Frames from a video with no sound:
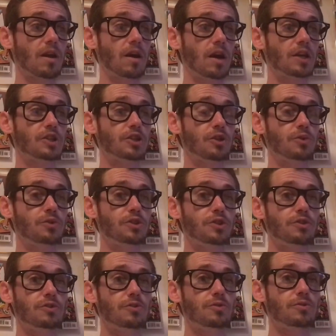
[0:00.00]
I showed
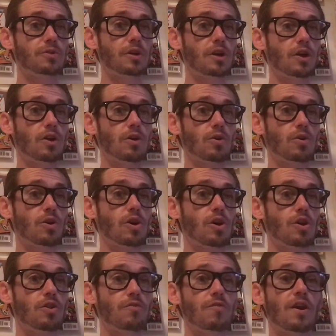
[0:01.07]
you
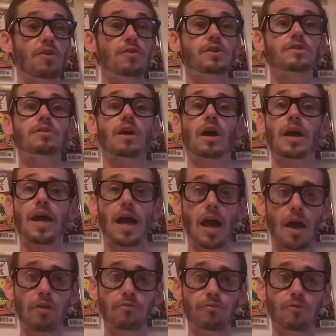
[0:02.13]
the variants that I
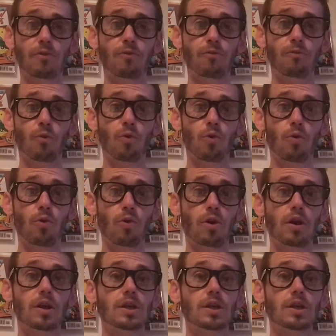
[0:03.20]
have for